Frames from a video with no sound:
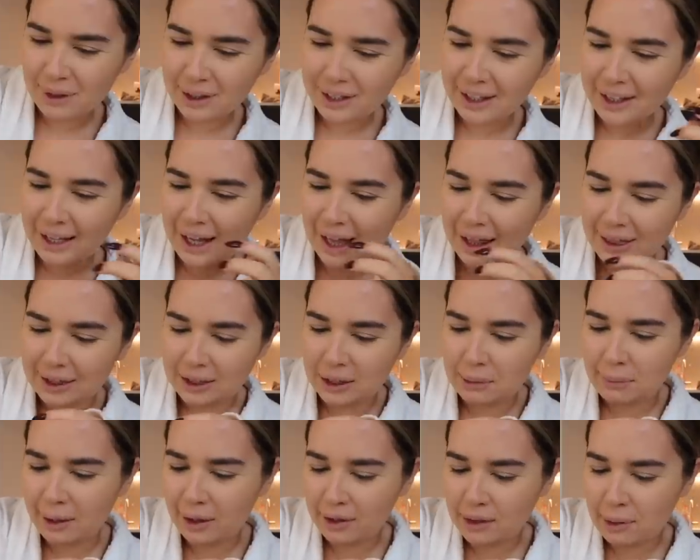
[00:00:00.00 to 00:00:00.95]
looking a
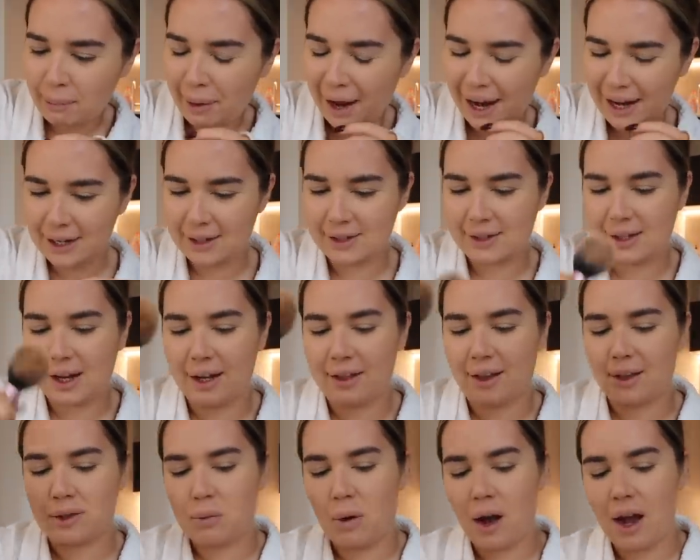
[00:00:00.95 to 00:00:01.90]
little bit on the paler side.
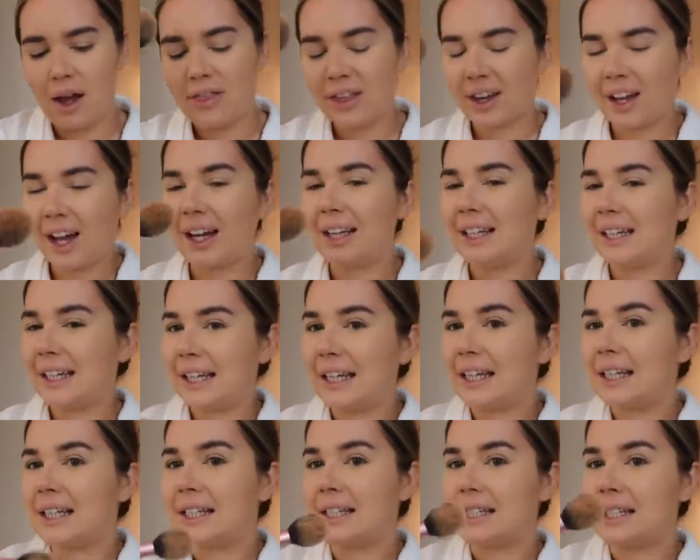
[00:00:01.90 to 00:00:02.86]
That's why I think I
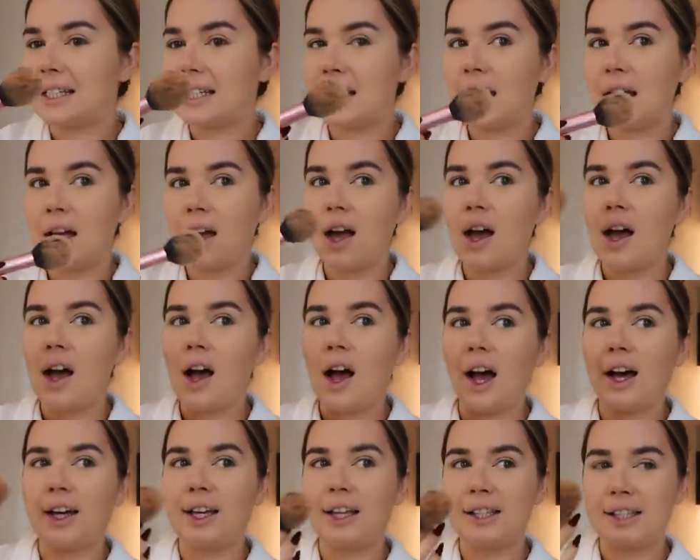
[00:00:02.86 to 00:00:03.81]
need
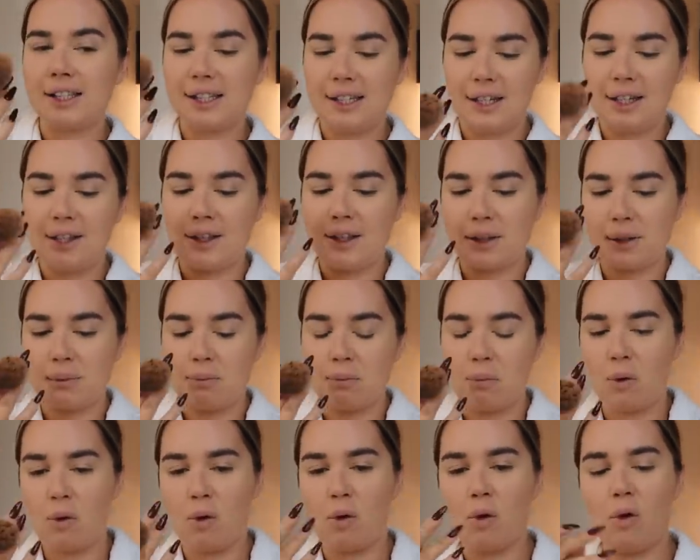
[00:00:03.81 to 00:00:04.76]
a concealer that's
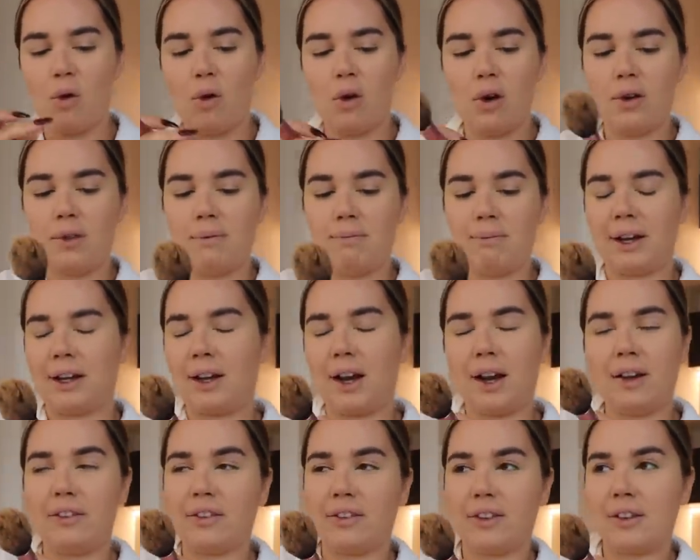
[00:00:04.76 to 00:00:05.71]
more, like,
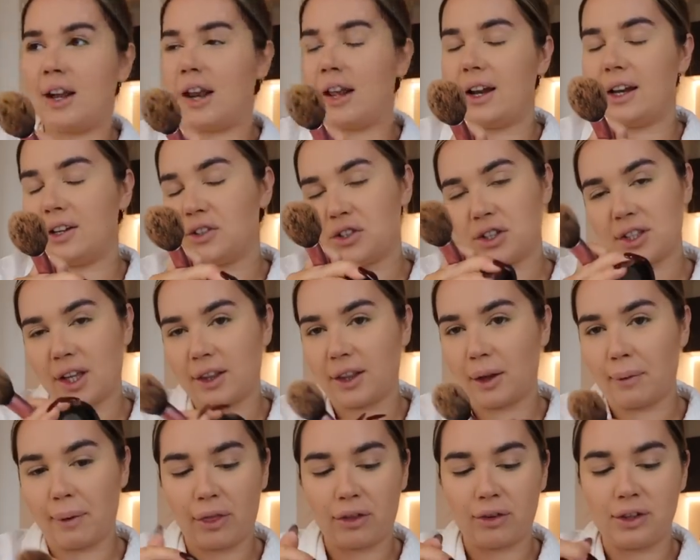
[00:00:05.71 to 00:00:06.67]
I've literally said
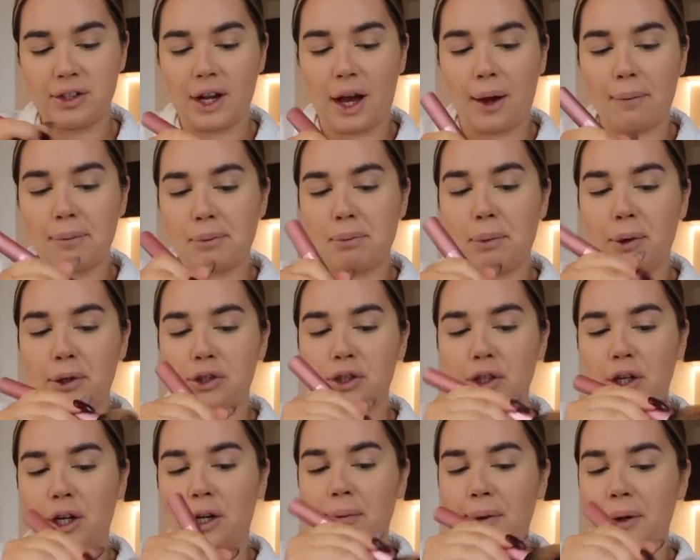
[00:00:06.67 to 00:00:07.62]
that about 3 times, but do
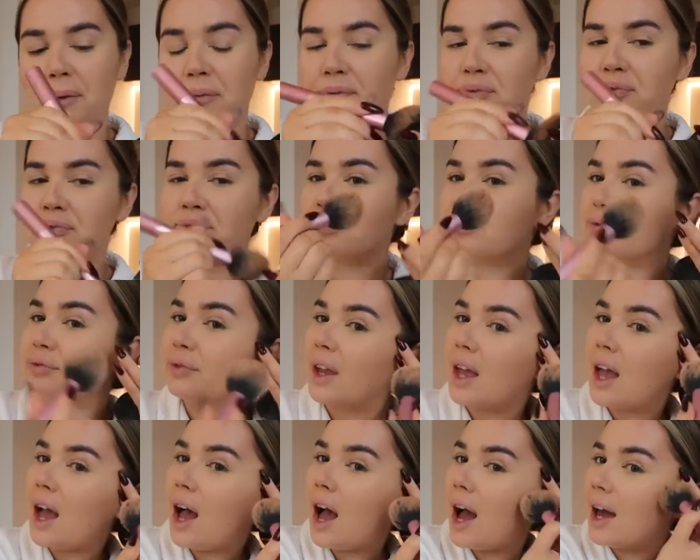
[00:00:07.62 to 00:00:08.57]
you know what I mean?
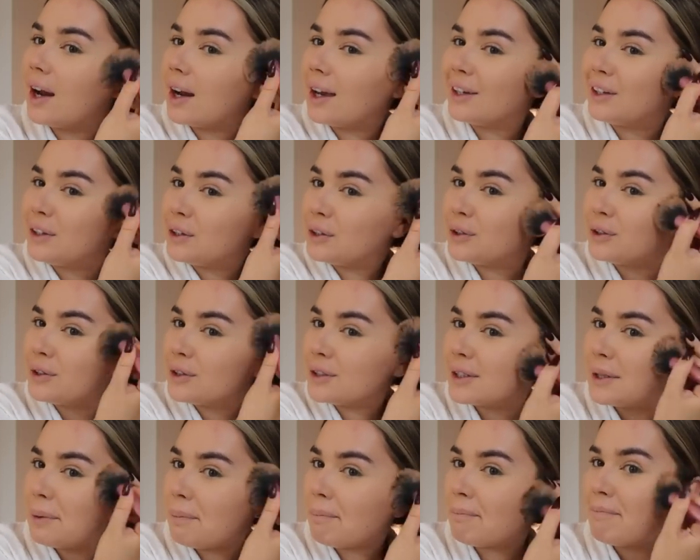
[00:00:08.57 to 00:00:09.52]
And I use
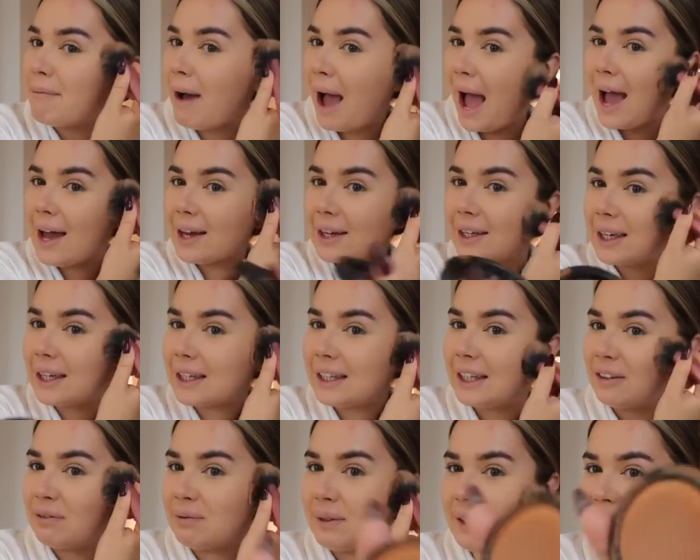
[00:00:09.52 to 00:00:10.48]
the MAC Give